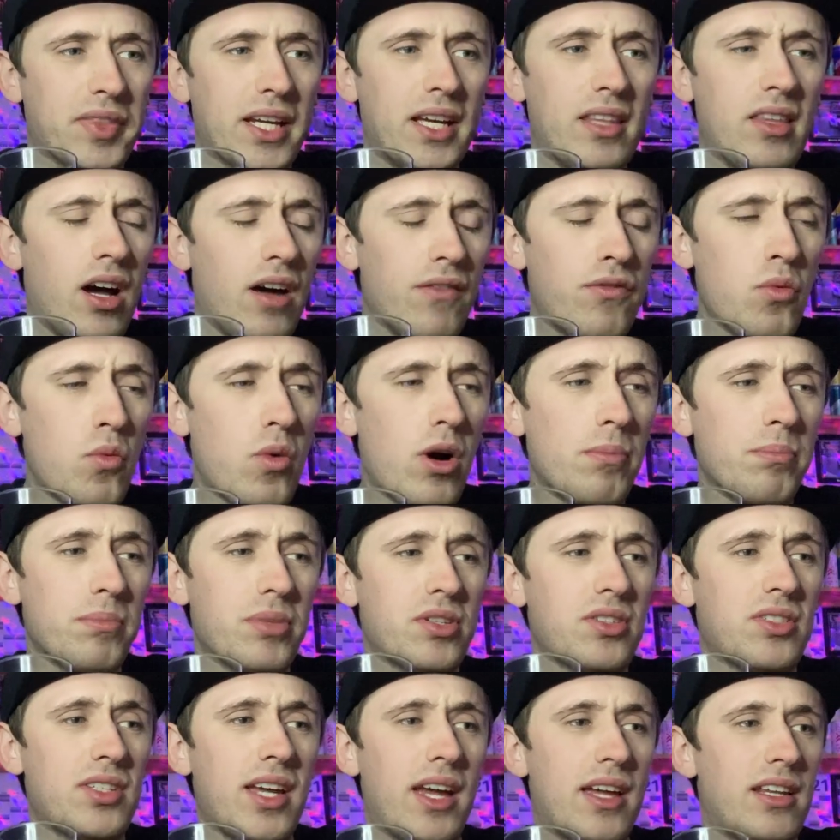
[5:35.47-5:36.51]
and that other
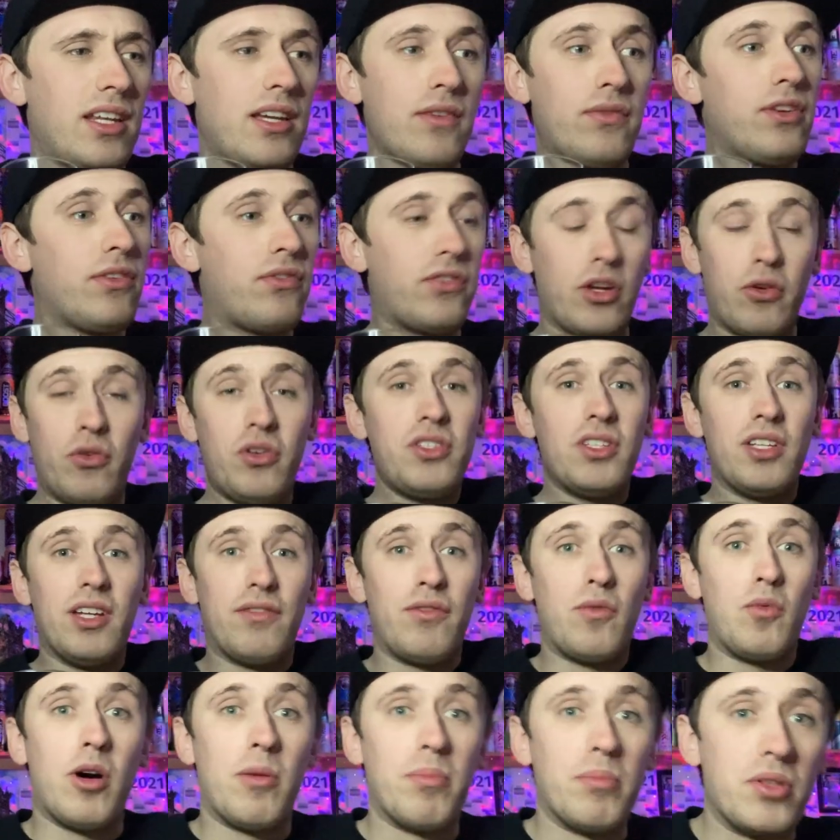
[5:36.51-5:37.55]
1%, even if there is
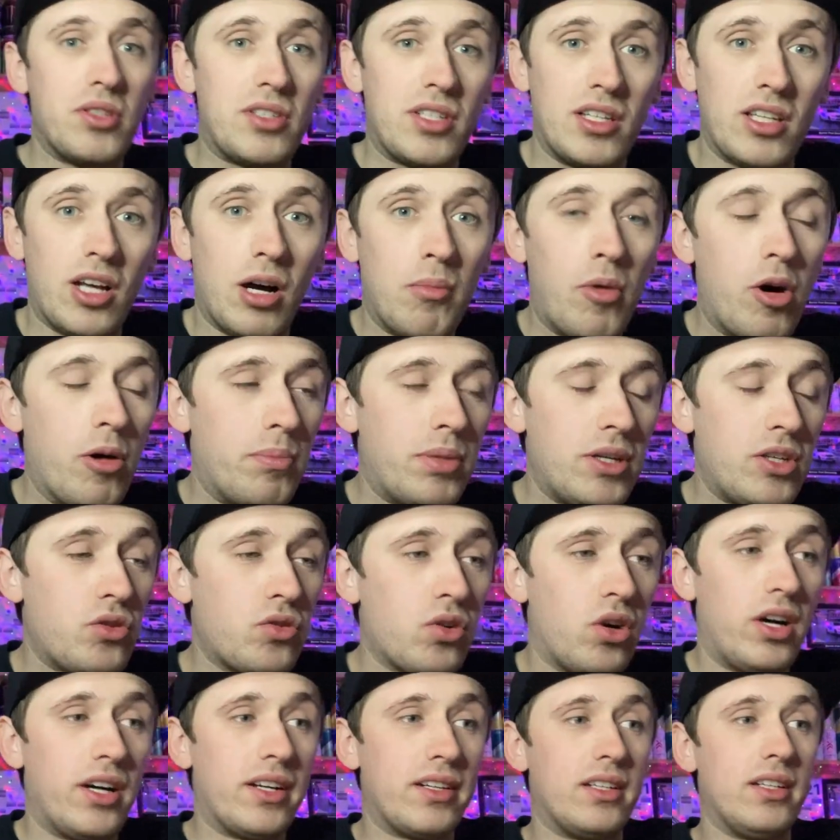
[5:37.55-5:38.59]
another 1%, I might be
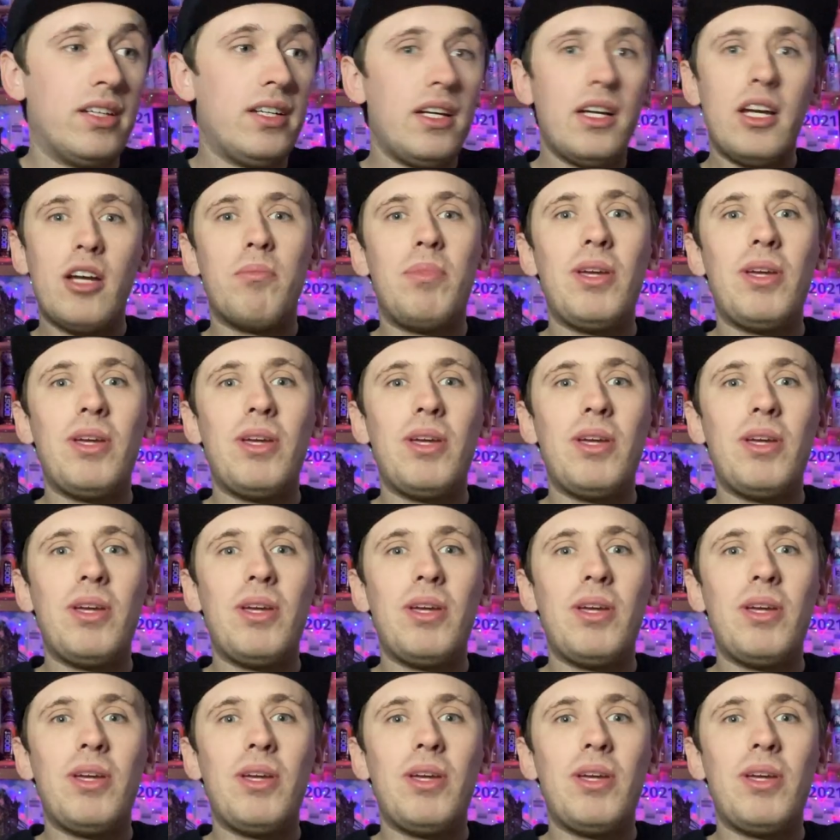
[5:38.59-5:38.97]
trying to,